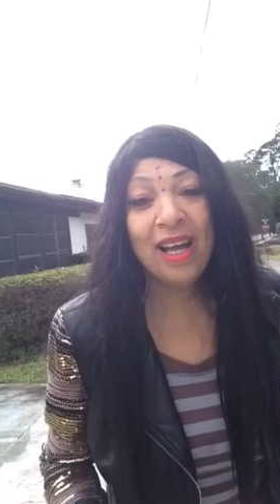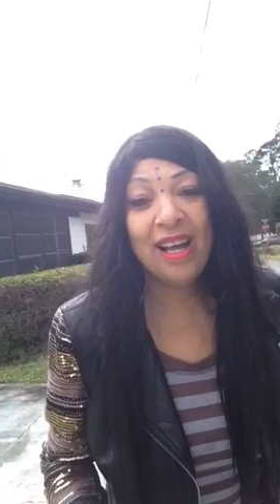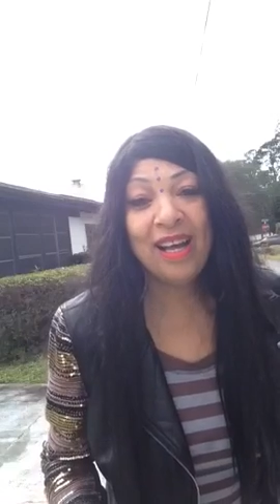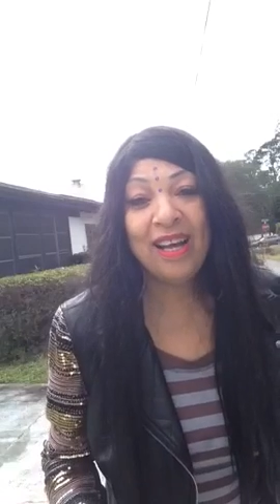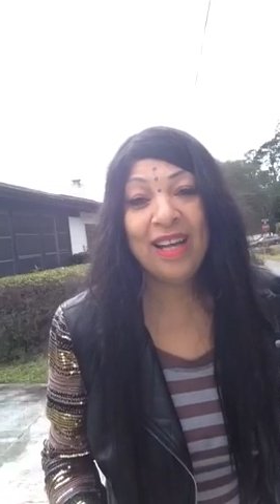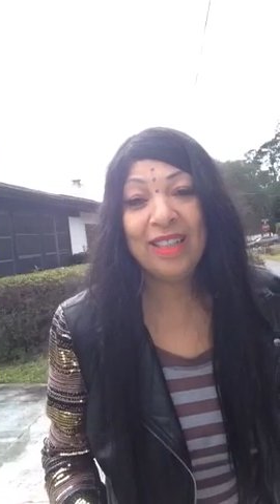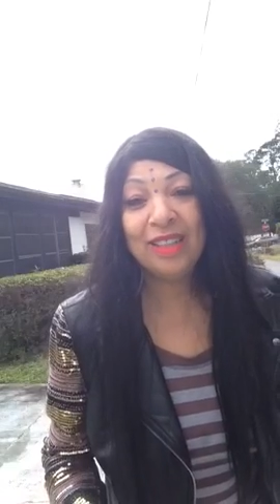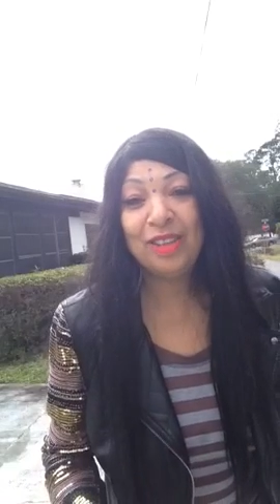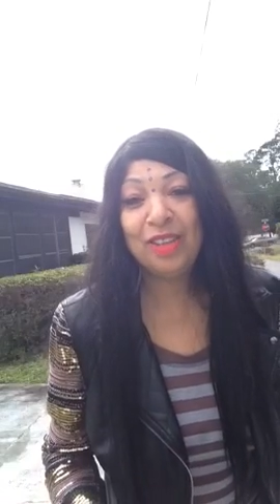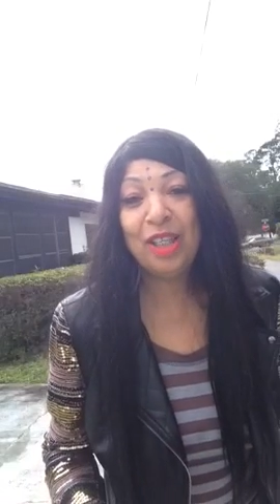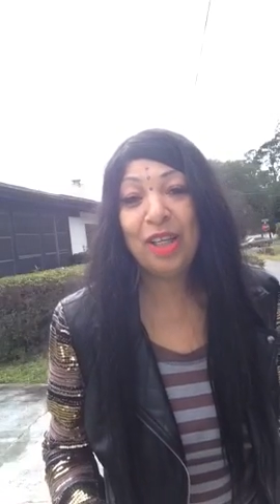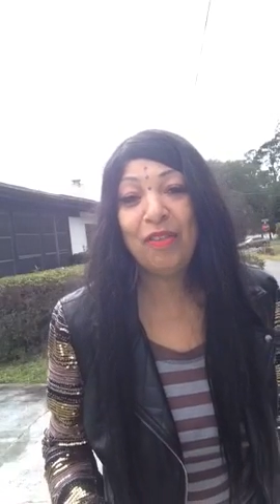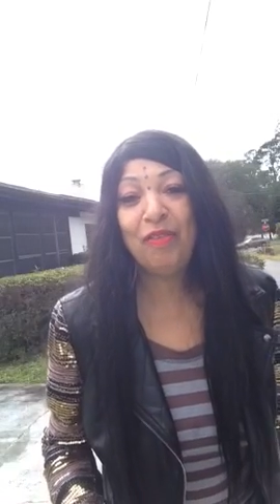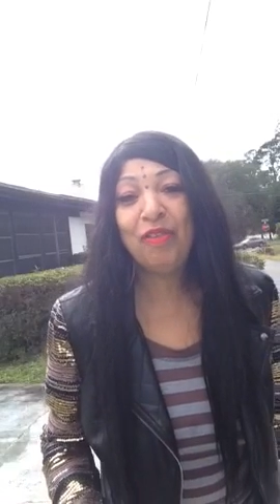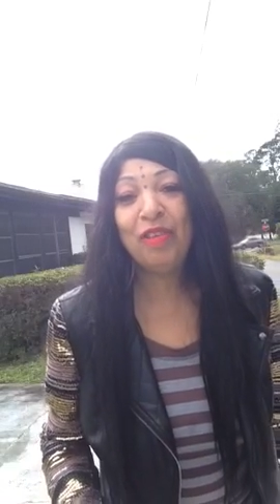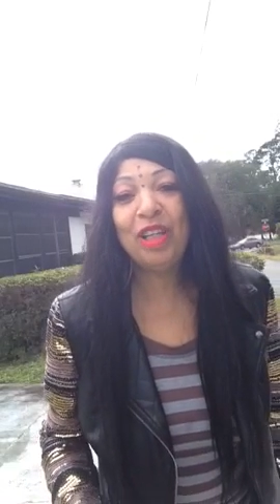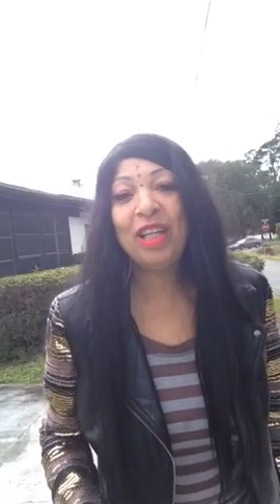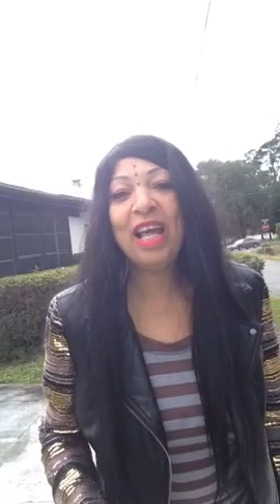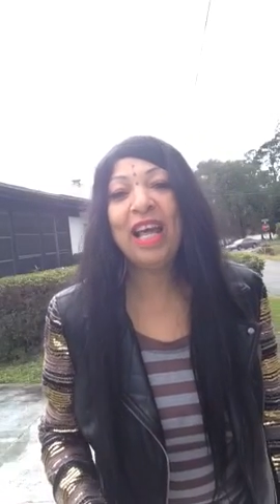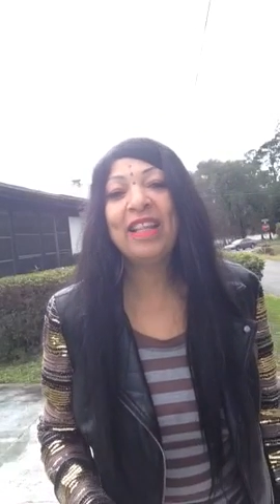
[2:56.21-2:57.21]
a
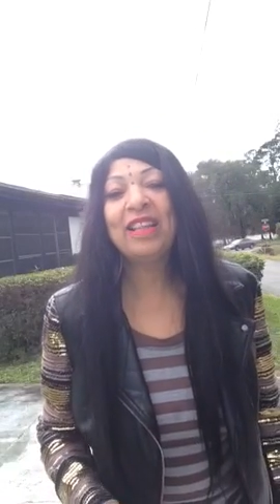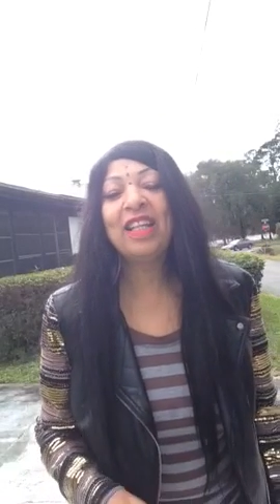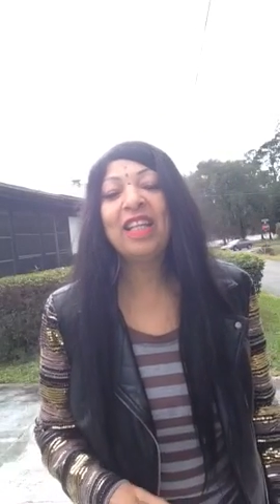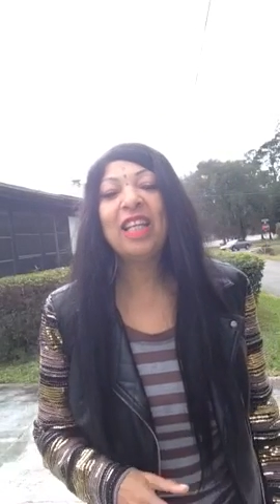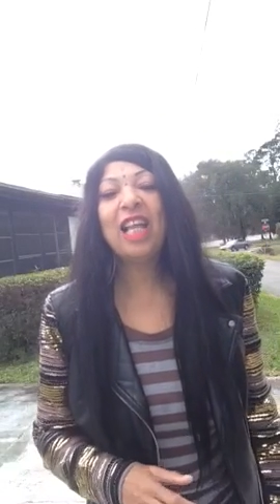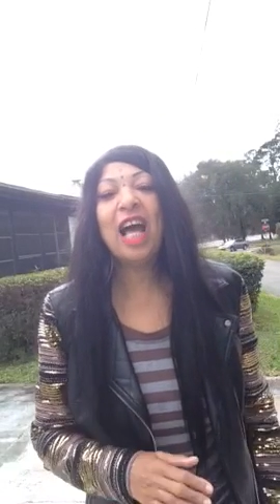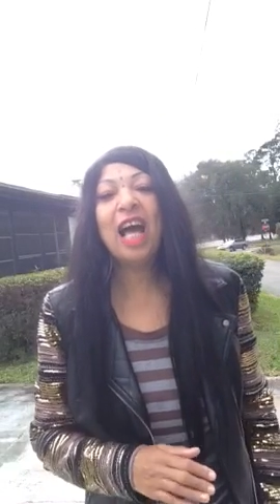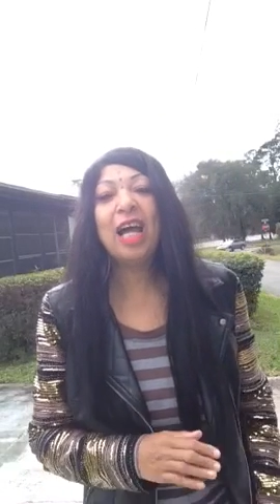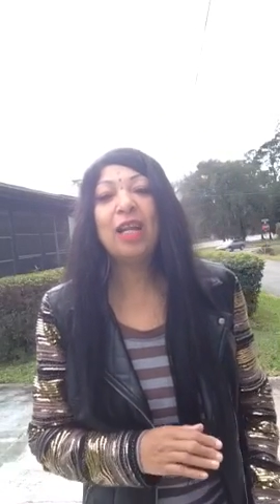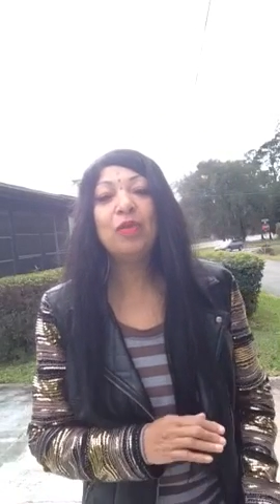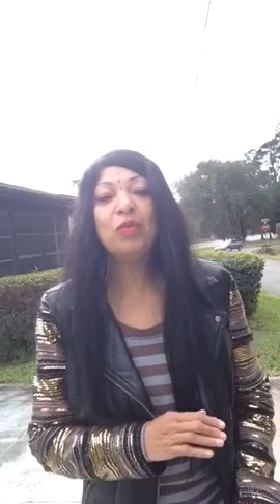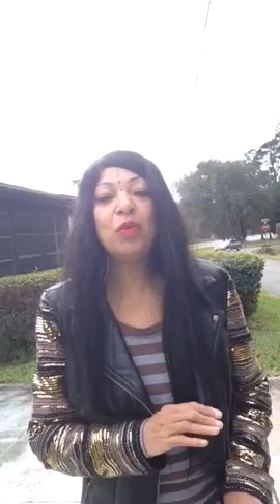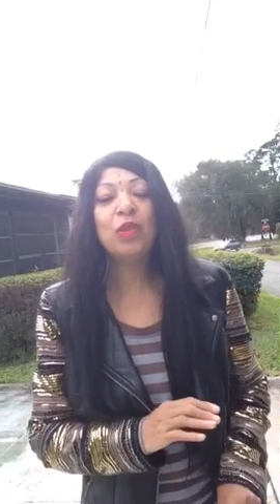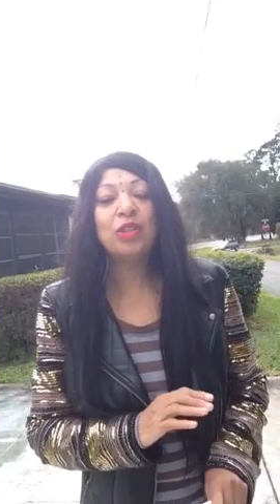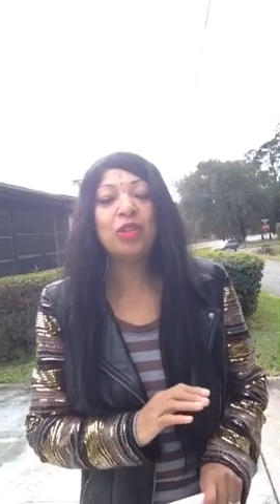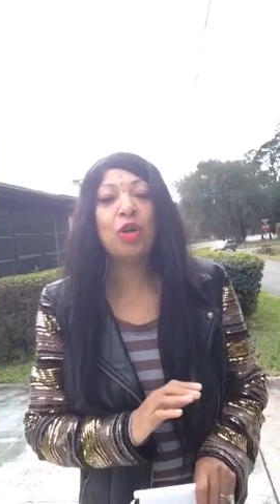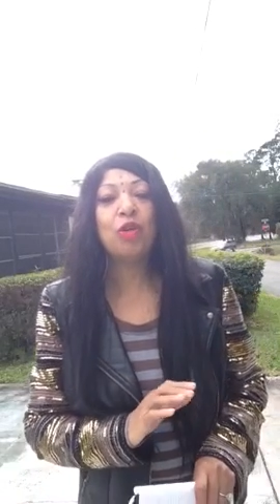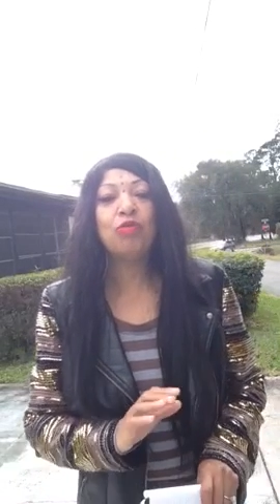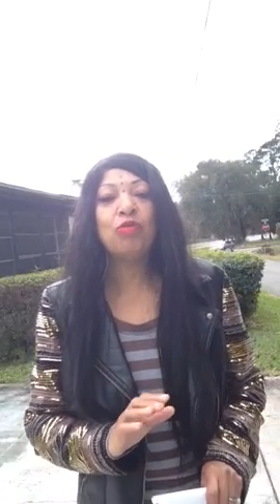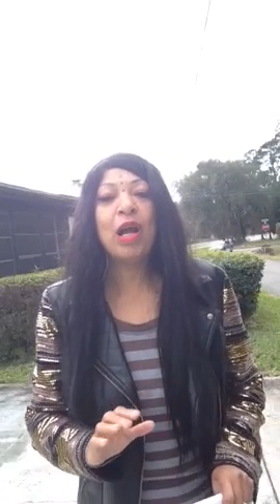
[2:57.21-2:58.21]
Chick-fil-A. The line
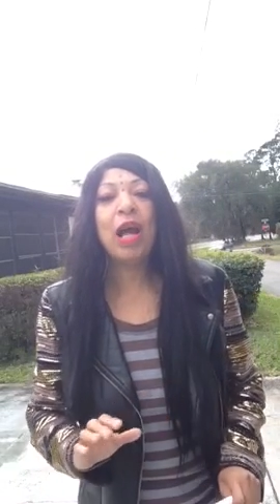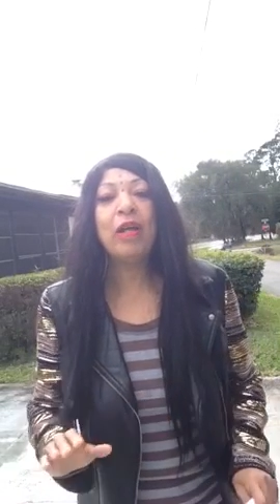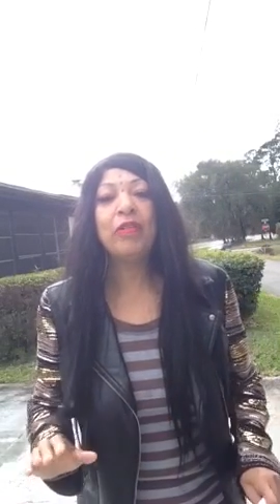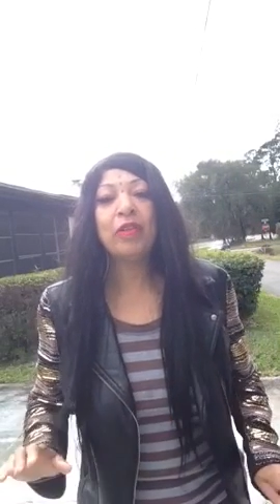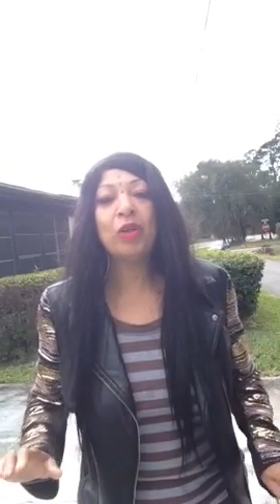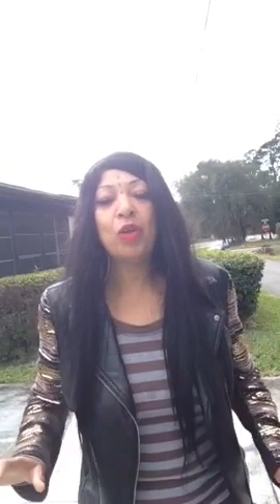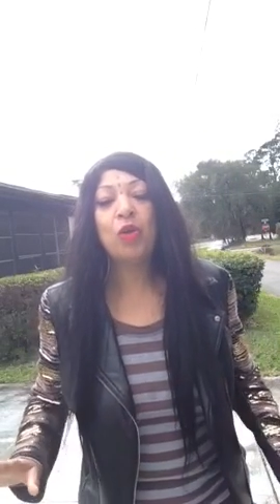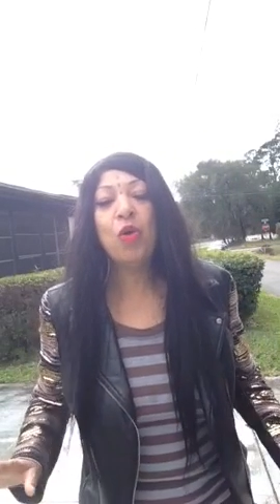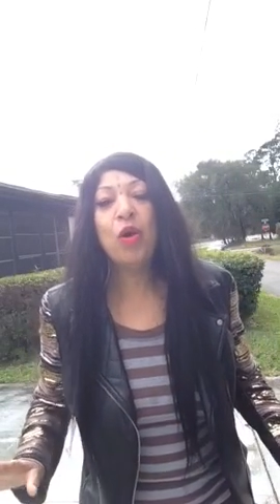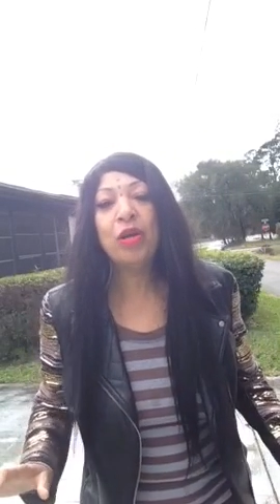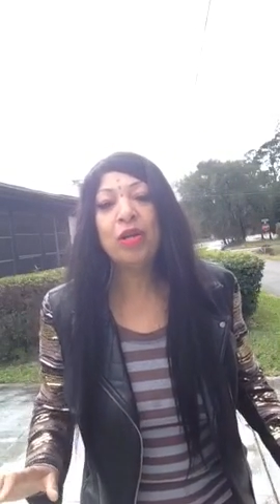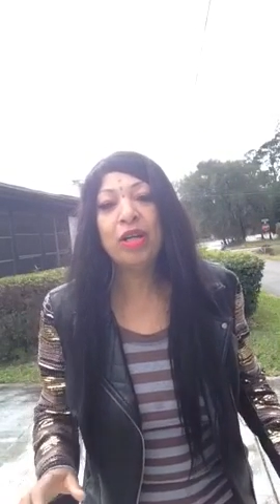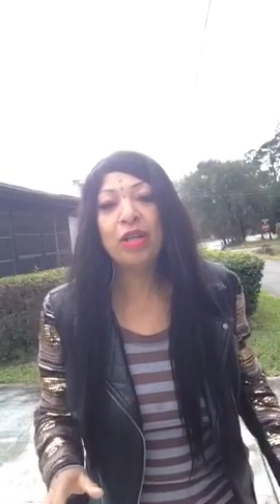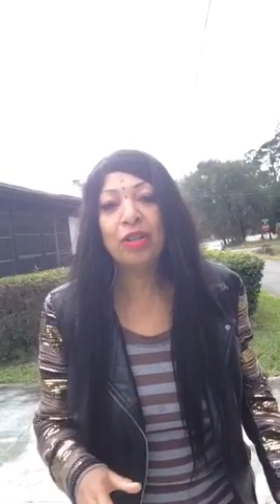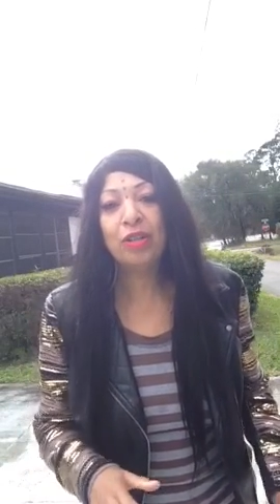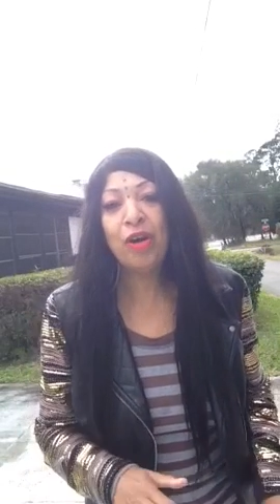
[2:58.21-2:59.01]
was around the corner.